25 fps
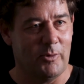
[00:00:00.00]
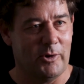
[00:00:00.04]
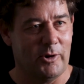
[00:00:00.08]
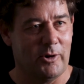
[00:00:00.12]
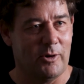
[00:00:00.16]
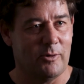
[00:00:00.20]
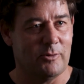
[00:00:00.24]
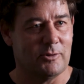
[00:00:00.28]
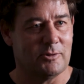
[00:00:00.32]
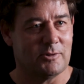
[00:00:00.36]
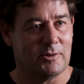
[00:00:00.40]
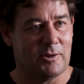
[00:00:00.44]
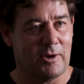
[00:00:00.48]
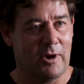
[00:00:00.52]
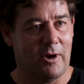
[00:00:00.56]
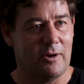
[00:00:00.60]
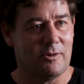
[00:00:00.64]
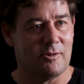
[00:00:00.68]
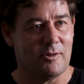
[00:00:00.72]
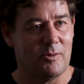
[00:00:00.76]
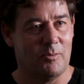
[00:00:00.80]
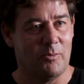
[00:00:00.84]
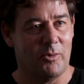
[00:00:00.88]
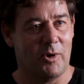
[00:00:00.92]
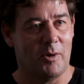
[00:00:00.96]
when I was
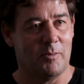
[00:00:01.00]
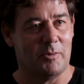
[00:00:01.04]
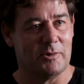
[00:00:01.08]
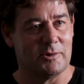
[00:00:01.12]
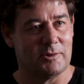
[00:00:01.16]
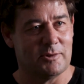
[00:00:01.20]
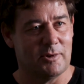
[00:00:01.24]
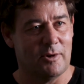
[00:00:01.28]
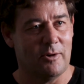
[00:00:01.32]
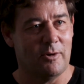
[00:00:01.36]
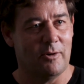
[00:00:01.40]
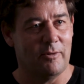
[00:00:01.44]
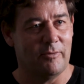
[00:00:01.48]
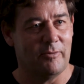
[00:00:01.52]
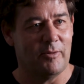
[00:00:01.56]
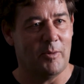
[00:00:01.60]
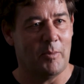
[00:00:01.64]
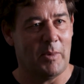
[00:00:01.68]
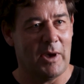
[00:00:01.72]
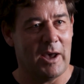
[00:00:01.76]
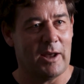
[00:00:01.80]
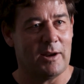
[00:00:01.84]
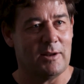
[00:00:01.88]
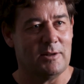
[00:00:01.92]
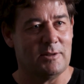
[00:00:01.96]
coaching by myself
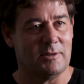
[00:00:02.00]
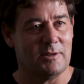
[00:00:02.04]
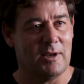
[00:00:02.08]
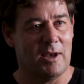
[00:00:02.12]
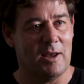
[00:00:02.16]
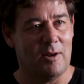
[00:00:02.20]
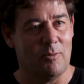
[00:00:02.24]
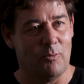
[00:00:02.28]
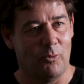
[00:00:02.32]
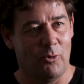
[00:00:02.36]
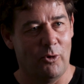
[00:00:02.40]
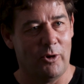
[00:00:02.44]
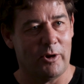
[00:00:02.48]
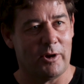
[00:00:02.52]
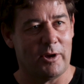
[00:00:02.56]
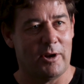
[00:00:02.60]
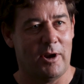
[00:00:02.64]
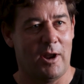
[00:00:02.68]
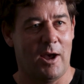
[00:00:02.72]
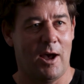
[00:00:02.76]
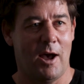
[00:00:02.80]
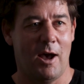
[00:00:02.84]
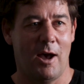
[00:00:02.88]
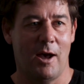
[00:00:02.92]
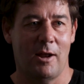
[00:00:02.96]
about intent, working
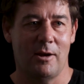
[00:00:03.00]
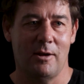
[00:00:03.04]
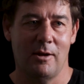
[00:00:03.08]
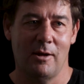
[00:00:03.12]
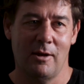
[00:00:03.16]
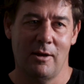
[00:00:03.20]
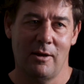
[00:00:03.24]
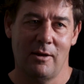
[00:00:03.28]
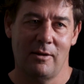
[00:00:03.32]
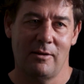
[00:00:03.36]
hard,